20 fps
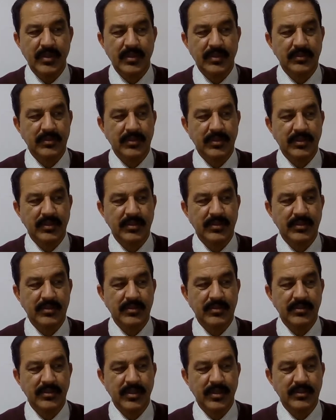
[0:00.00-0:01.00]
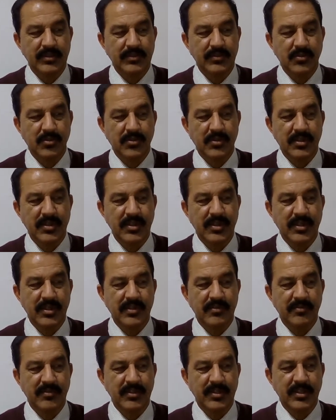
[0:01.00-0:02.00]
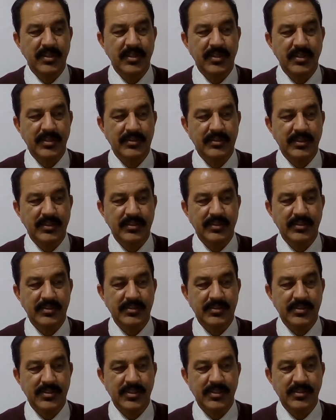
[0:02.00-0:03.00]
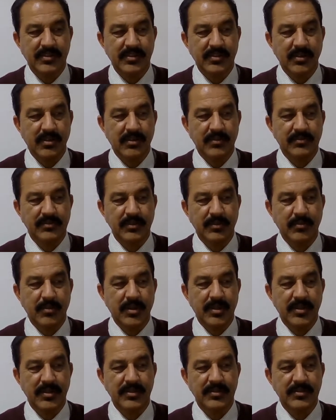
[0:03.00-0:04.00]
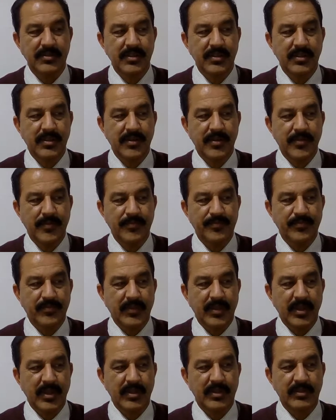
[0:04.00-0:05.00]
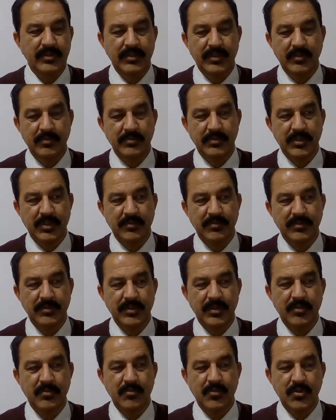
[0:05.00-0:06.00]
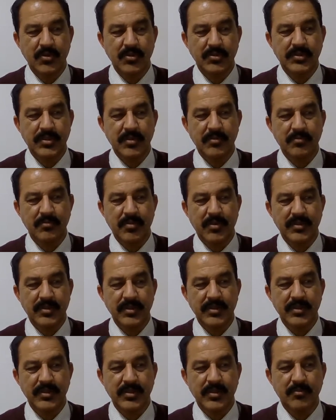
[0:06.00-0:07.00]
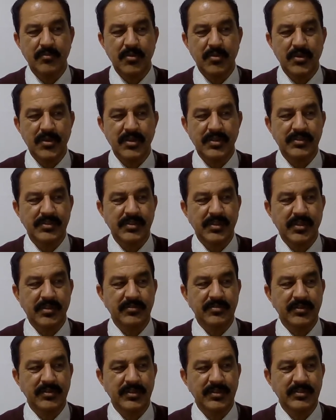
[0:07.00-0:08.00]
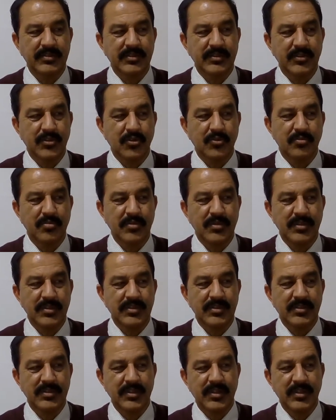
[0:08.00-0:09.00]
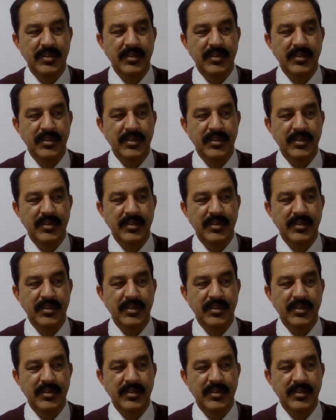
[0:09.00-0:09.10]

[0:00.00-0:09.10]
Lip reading: and that and to create within a characteristic of the bodies themselves. The most important components of this group is